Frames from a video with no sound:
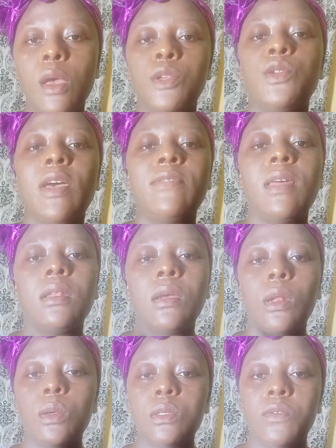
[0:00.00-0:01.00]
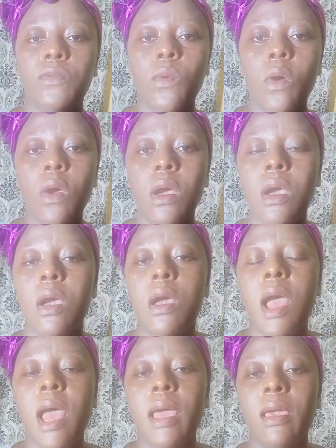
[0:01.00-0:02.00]
So after the close of
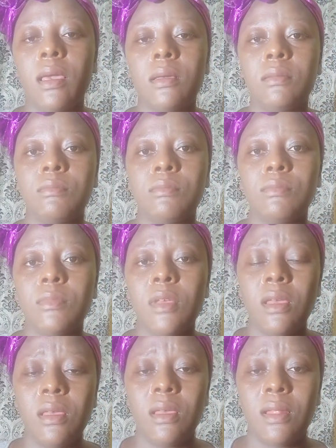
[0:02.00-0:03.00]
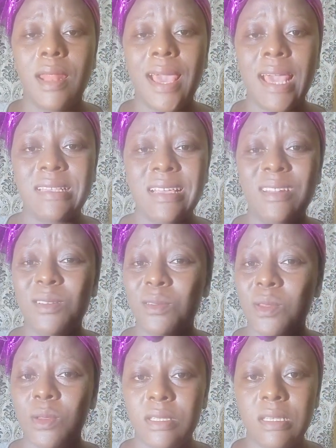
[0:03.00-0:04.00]
work, like I said, on
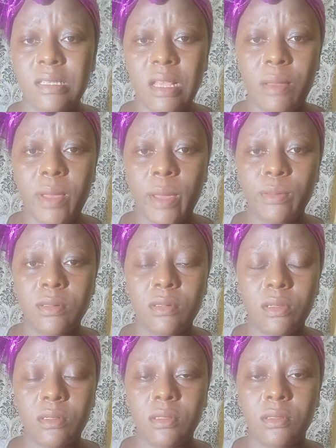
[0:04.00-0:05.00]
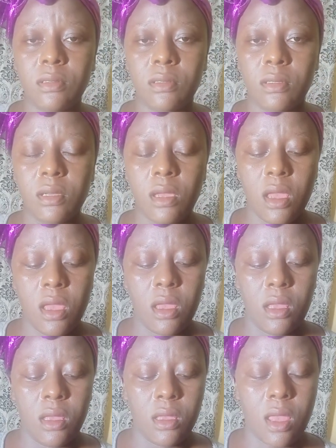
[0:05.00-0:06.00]
Thursdays are Bible studies.
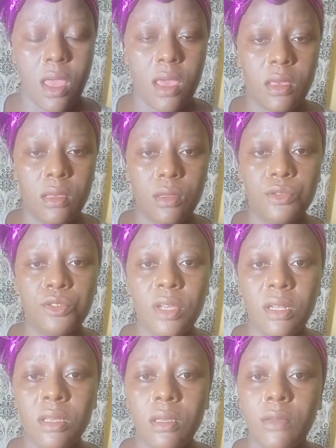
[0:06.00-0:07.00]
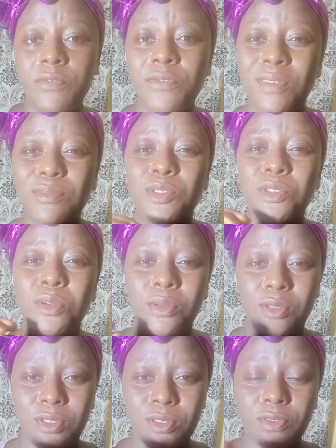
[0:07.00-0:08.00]
I usually from
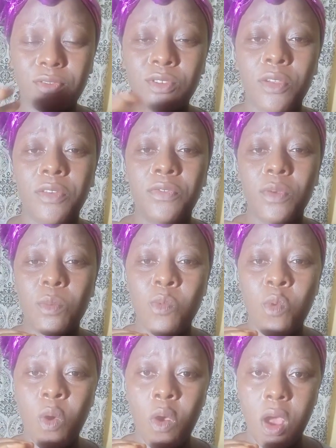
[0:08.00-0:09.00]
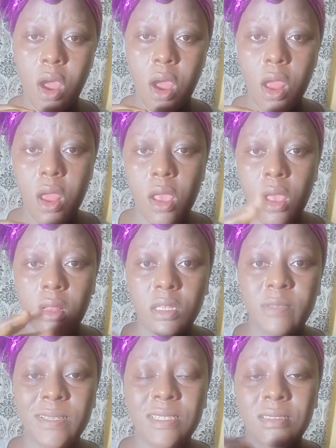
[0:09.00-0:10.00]
work.
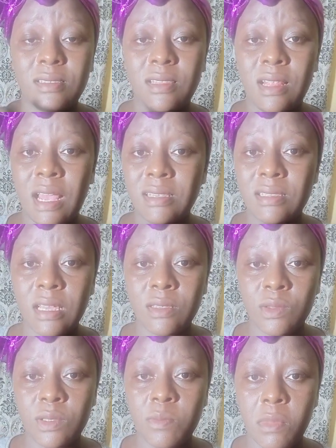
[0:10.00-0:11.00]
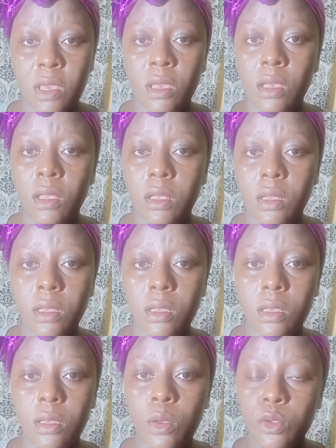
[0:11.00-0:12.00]
This person that stays with me
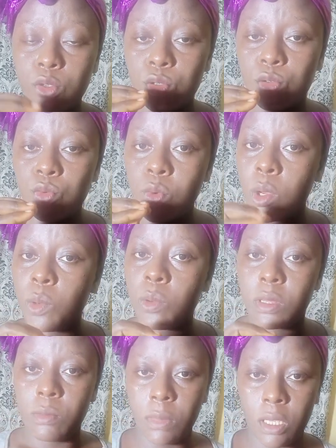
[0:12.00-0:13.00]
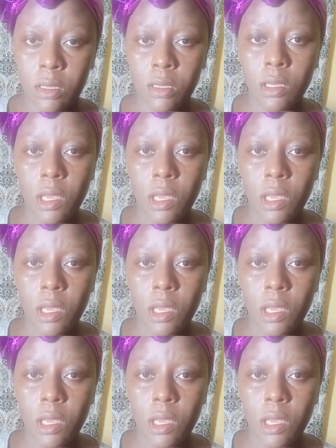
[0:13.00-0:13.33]
goes to work with me